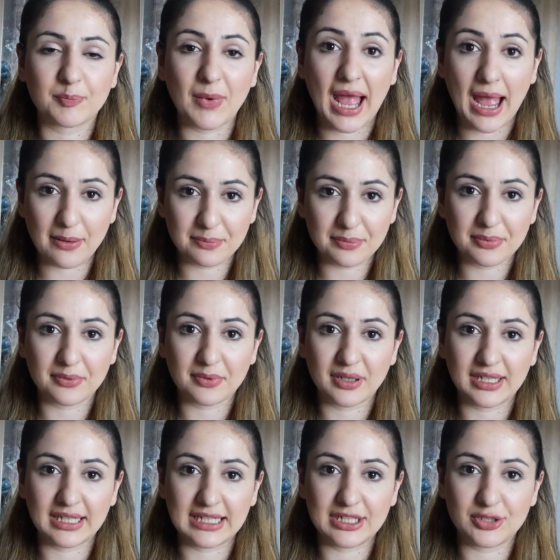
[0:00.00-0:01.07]
app
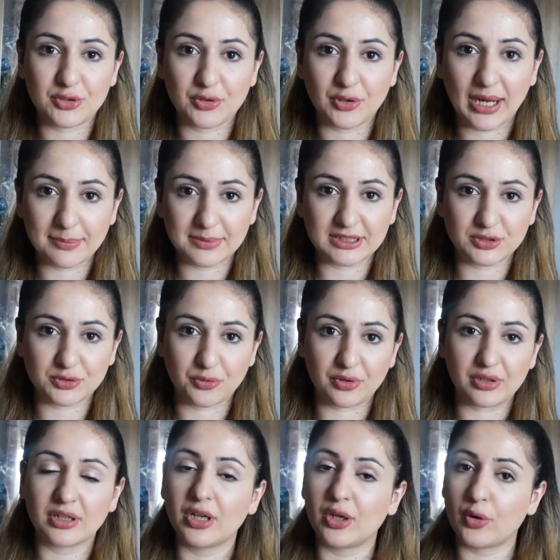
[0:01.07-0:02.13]
in your app store
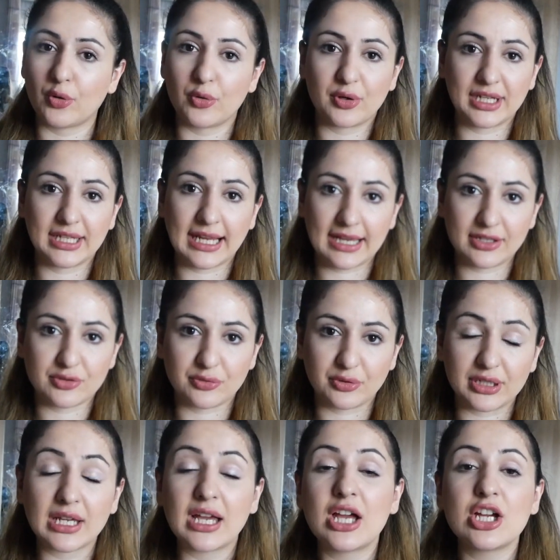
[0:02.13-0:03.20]
or in
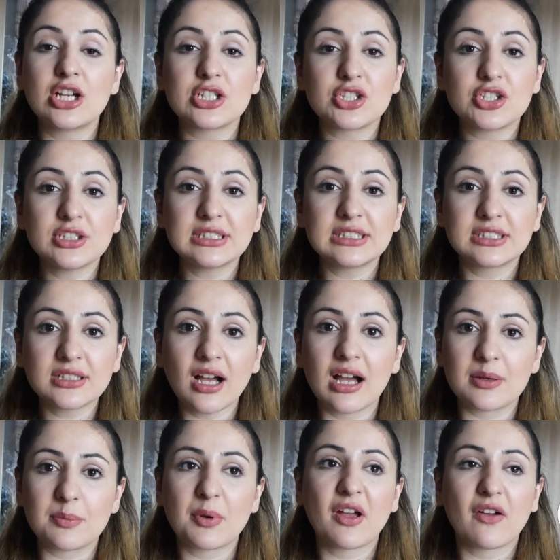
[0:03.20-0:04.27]
Android. Just
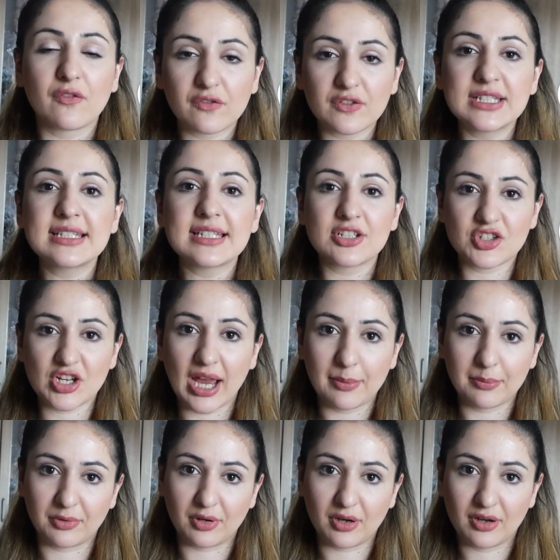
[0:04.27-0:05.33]
type vintage
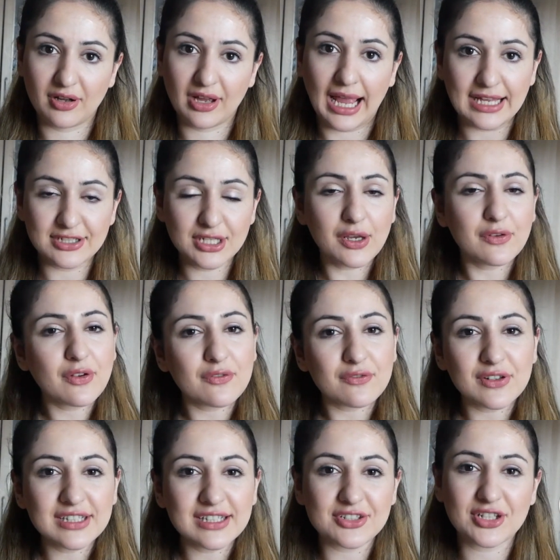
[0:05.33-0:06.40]
camera and different
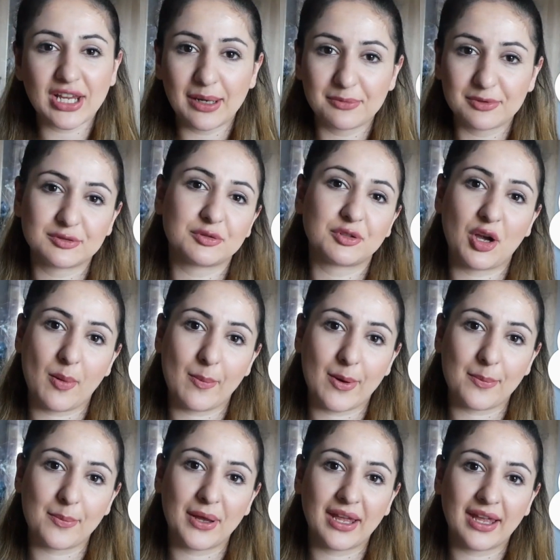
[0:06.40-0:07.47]
vintage cameras will come
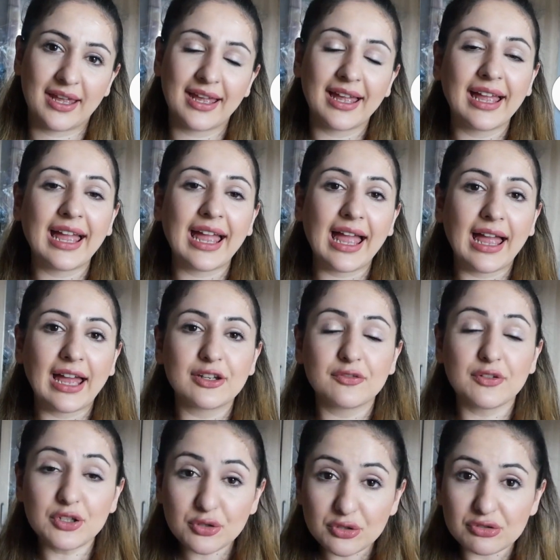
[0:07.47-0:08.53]
up. And
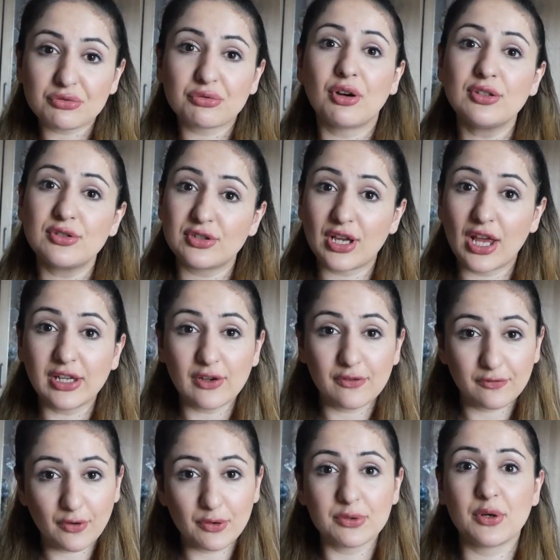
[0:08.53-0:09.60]
when you try to take a
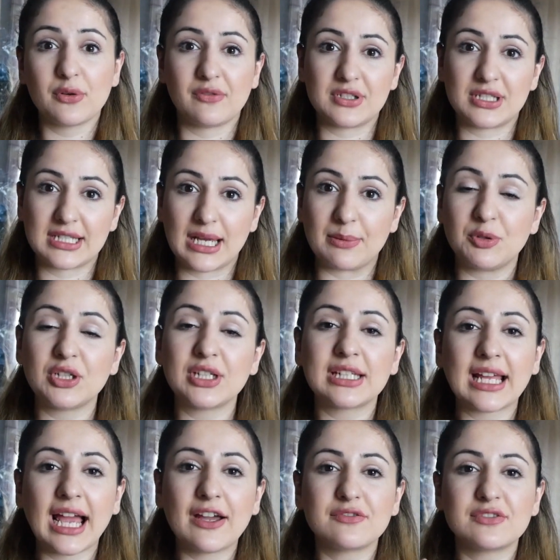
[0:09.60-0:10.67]
photo with them, you can
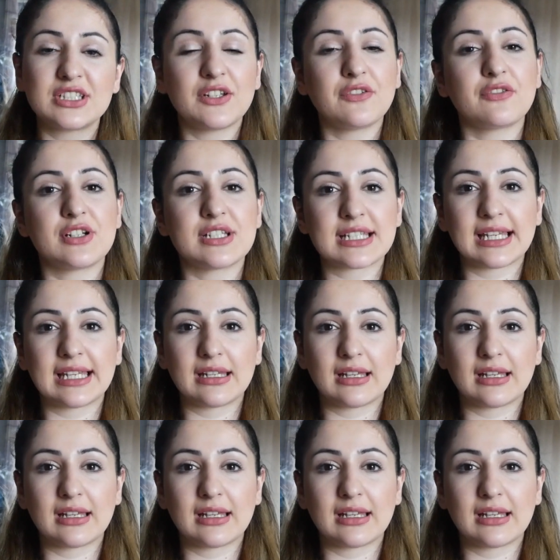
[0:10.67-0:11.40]
have different